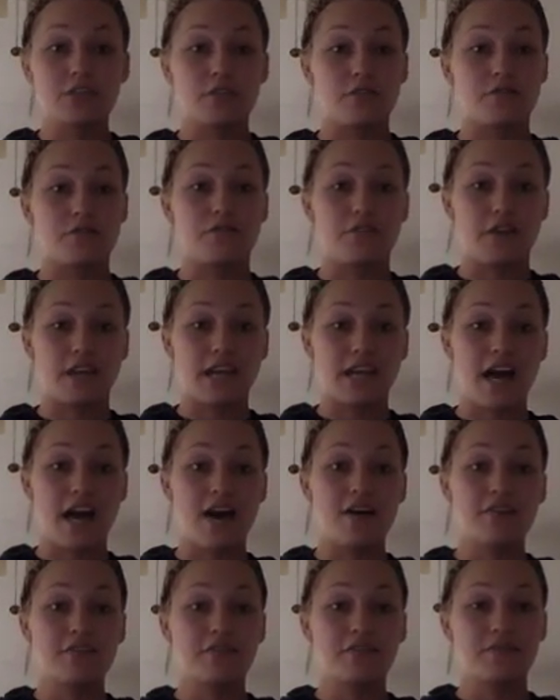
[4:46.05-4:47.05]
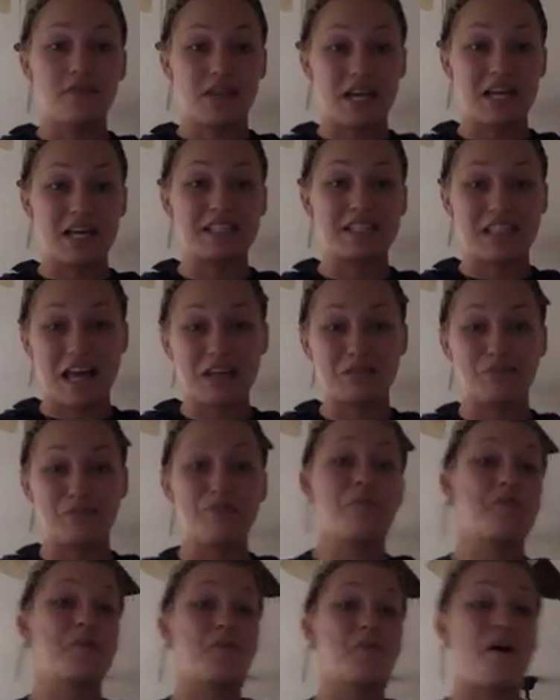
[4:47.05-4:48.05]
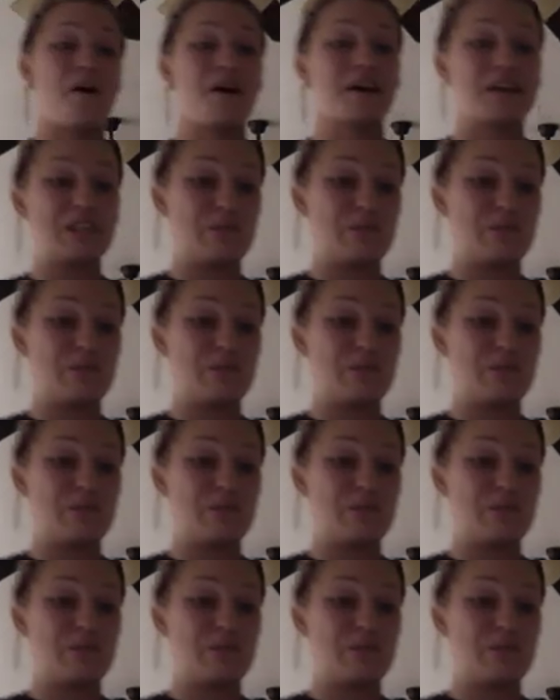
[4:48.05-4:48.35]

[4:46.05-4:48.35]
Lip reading: Don't freak out because that's what we want,